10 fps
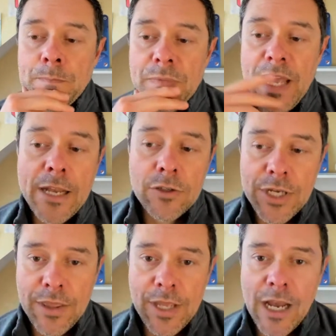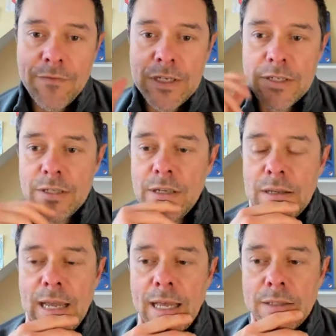The energy thing obviously
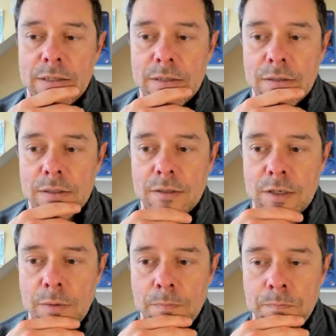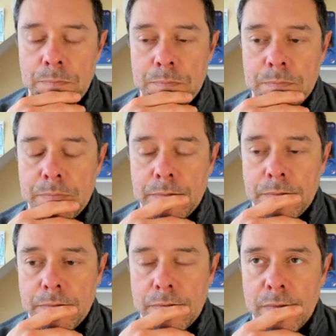adds some
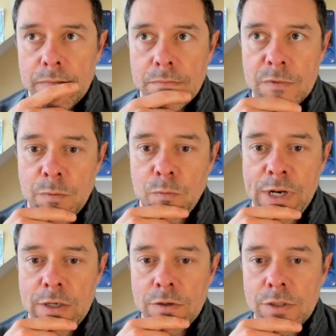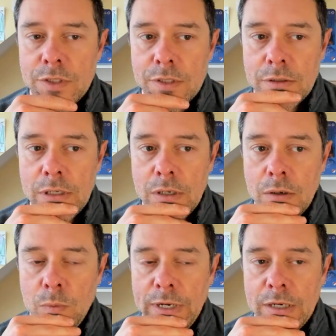wrinkles
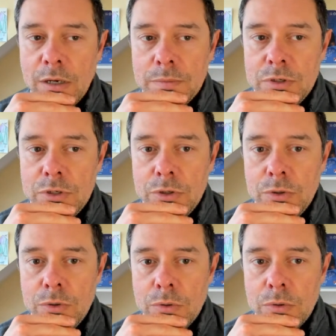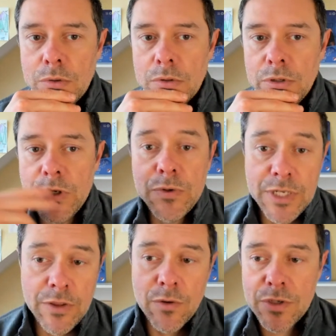when it comes to
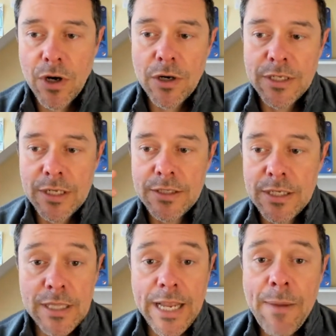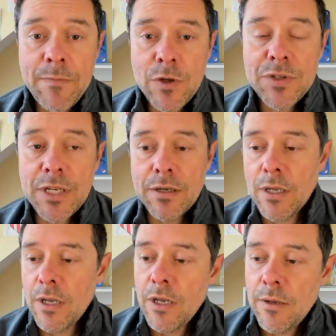using those cards in in-season. Like I'm using
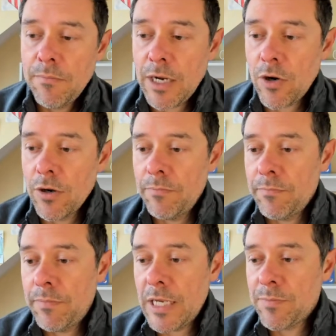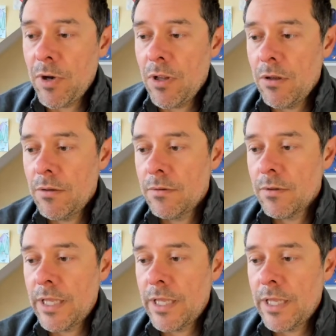my current baseball,